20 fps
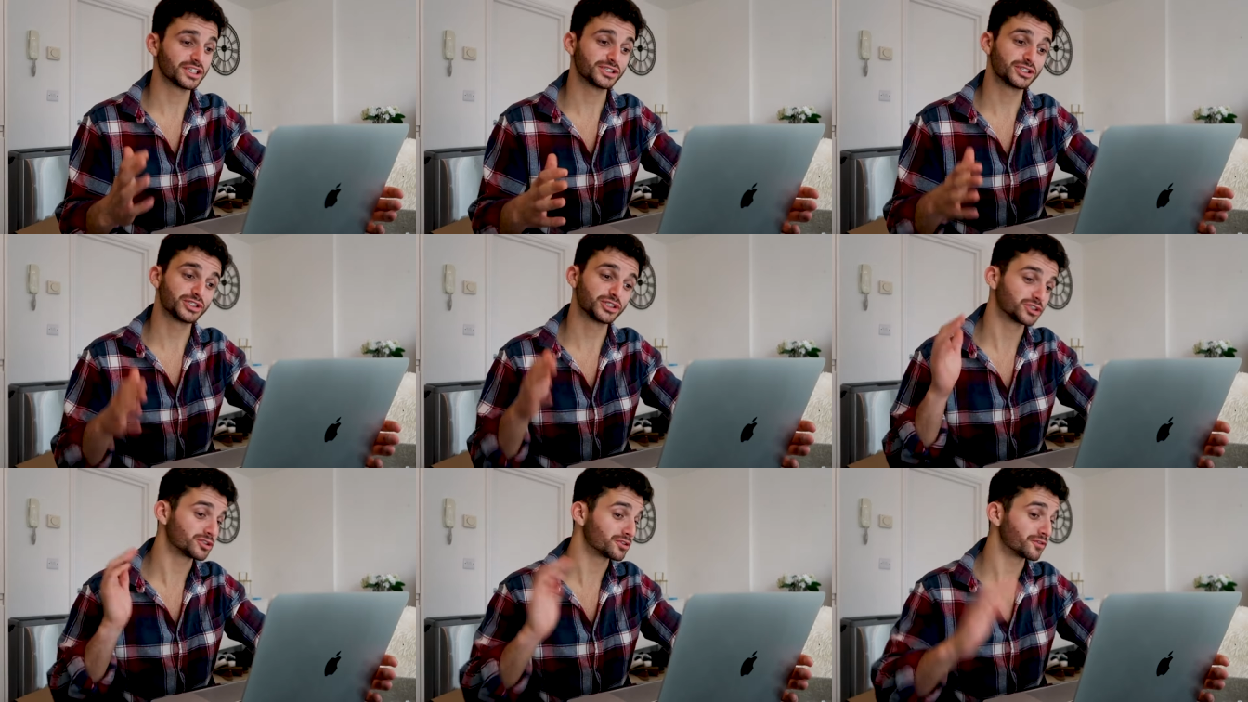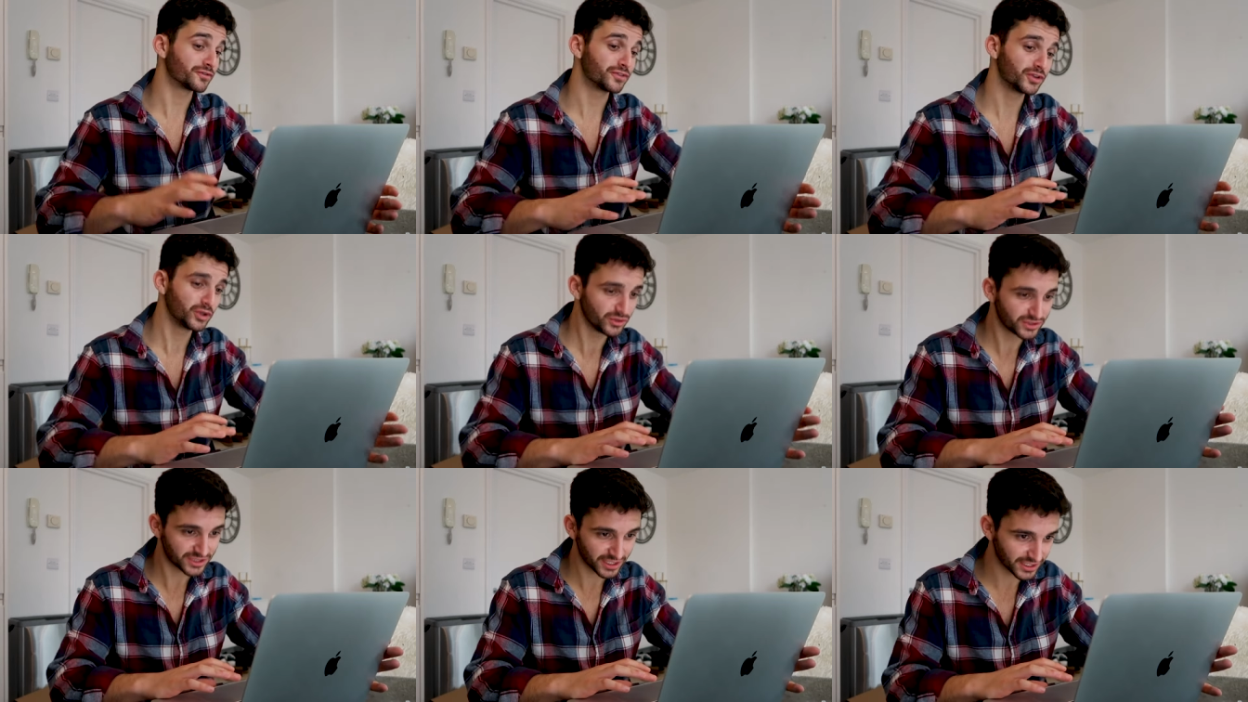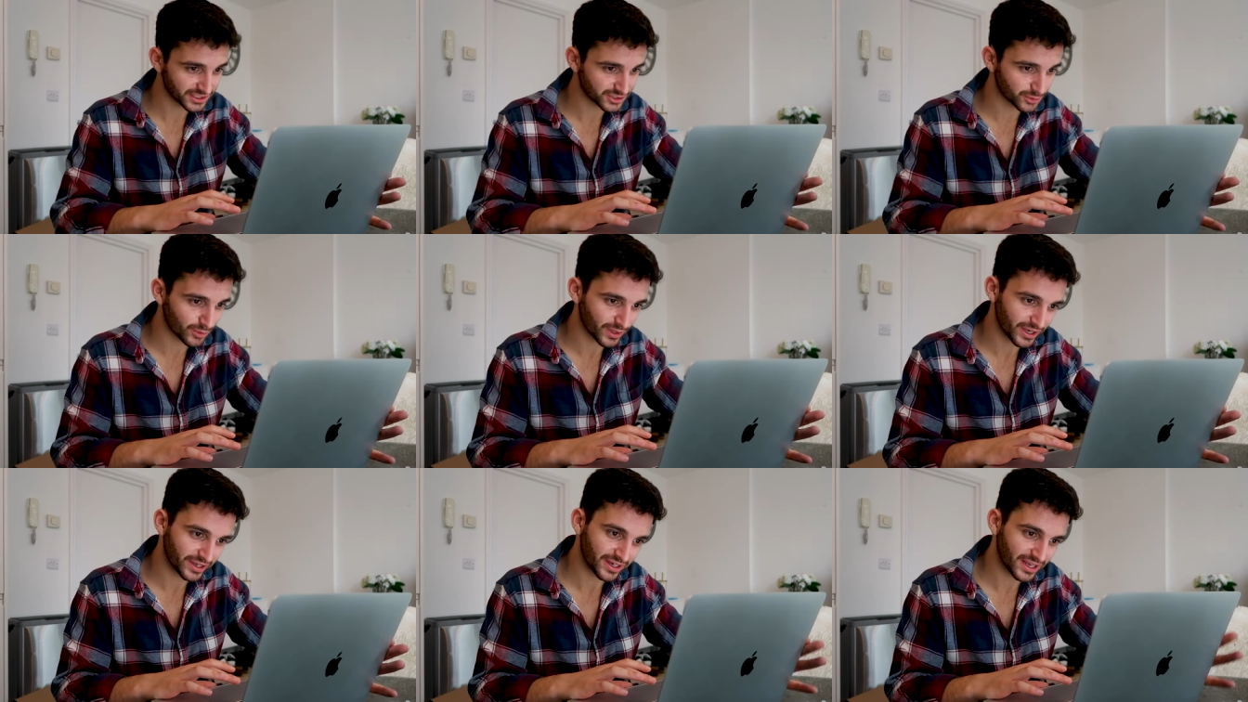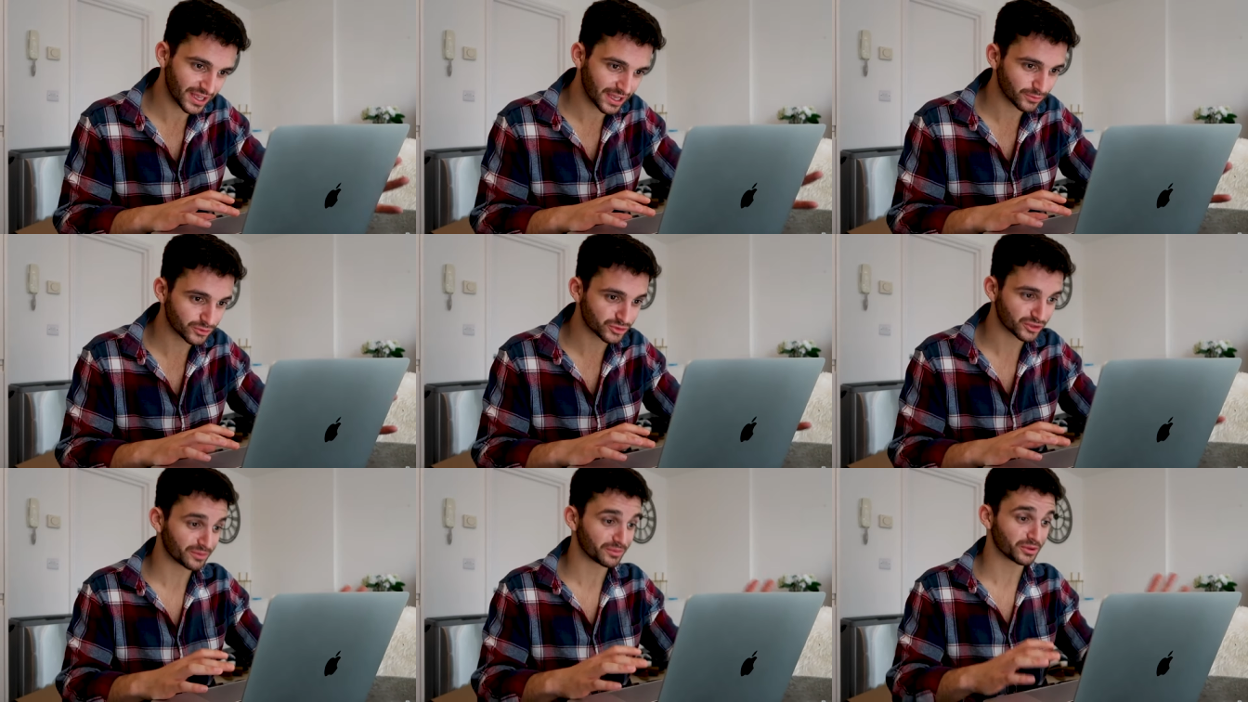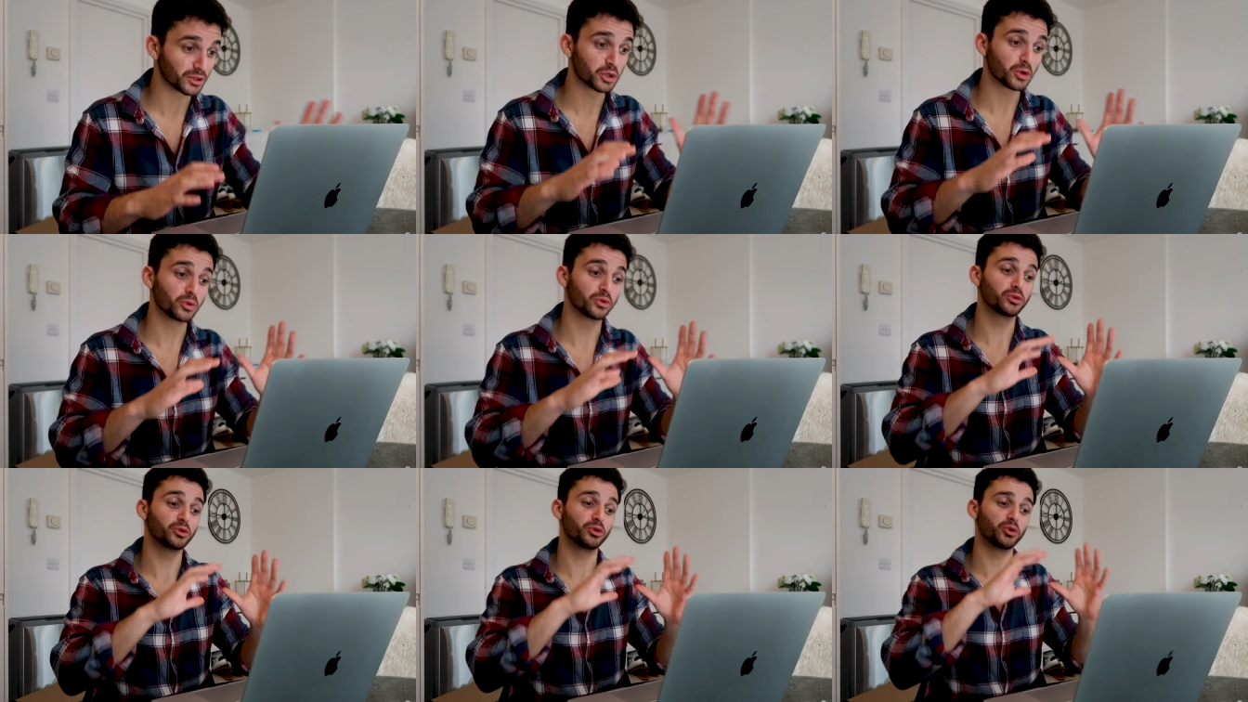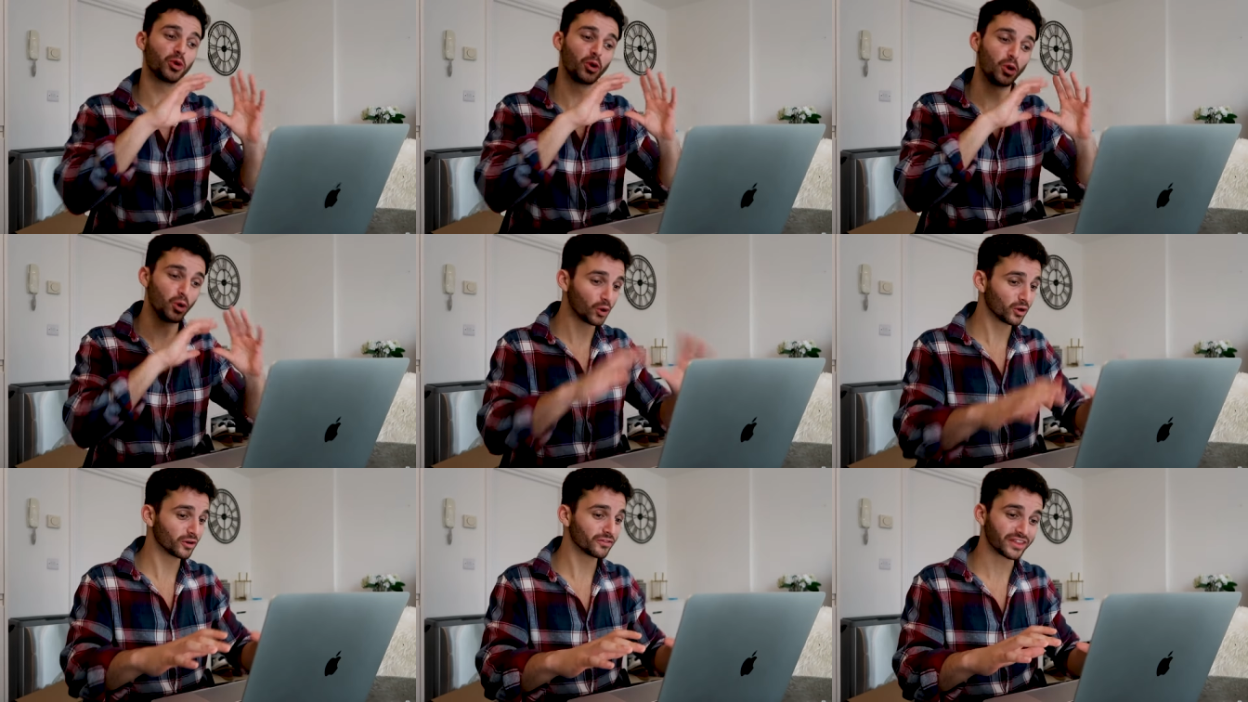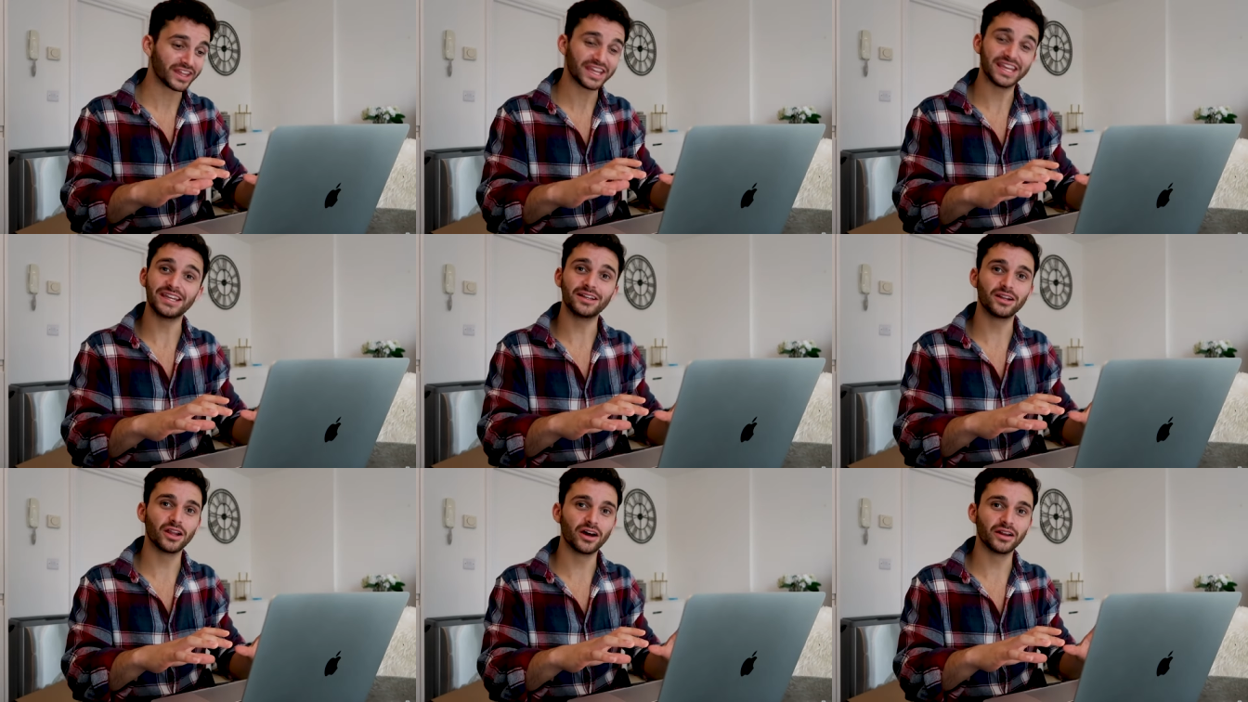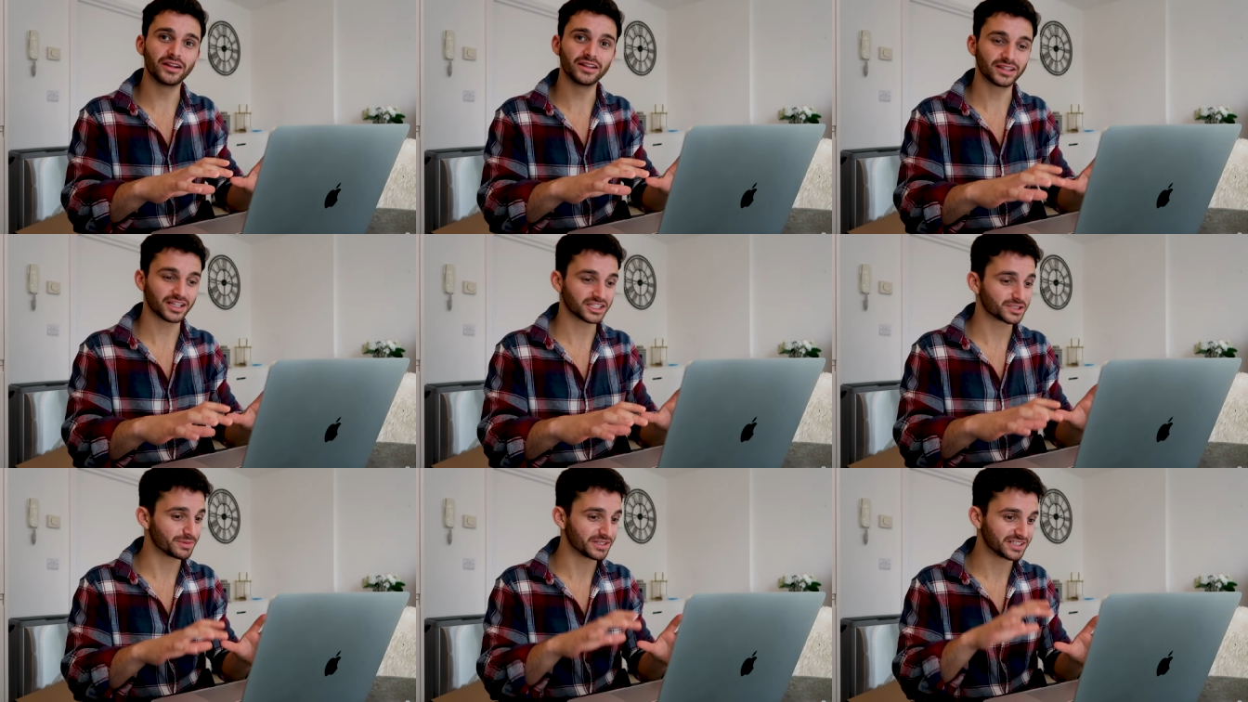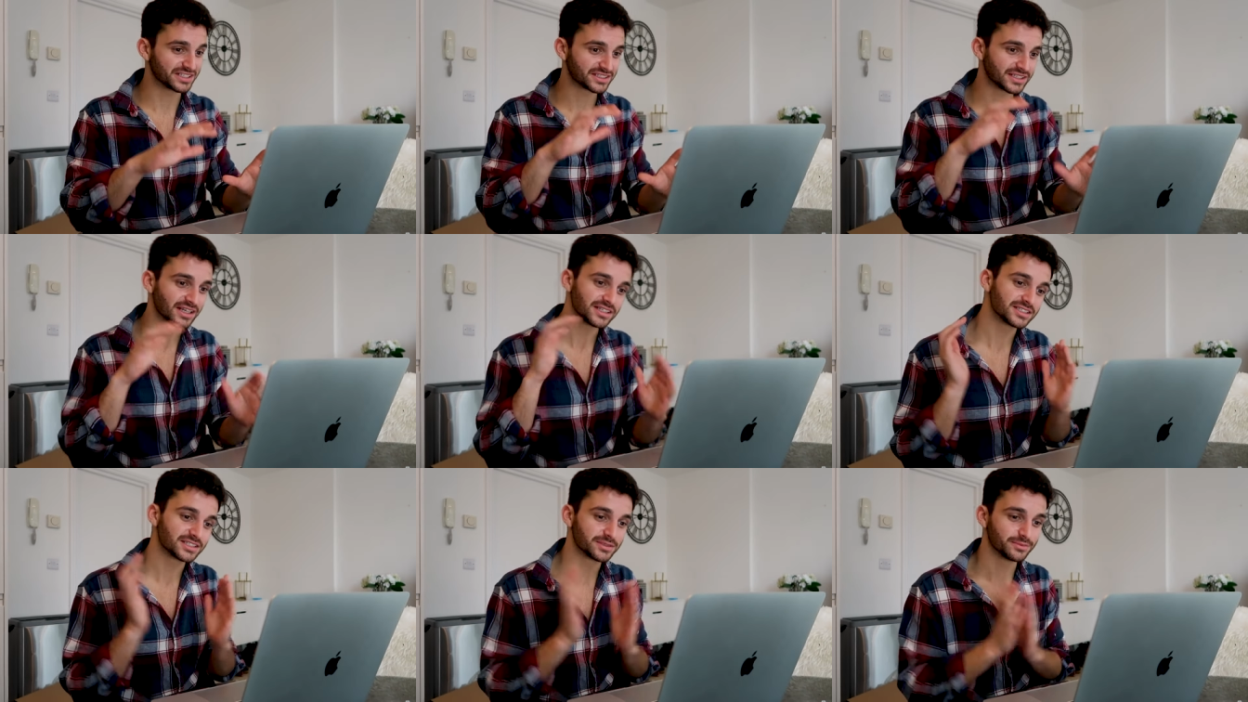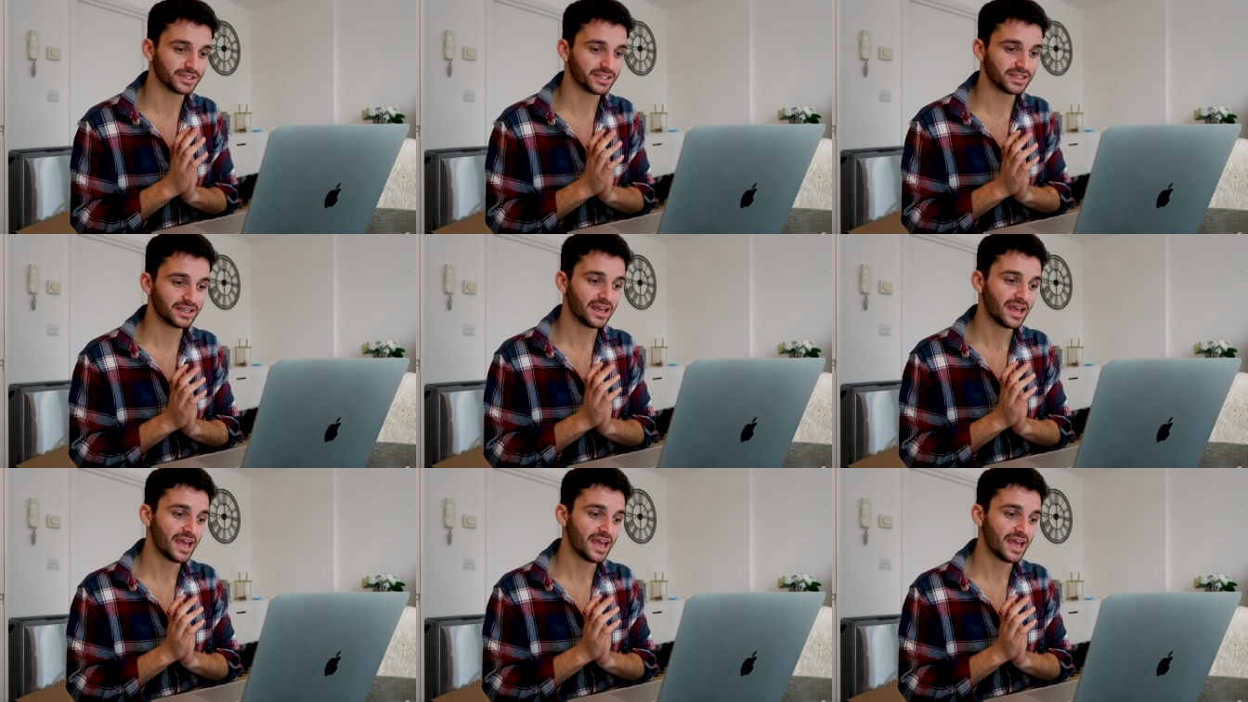is just a few days away now, so I've been going through all of the e-learning that's been sent to me,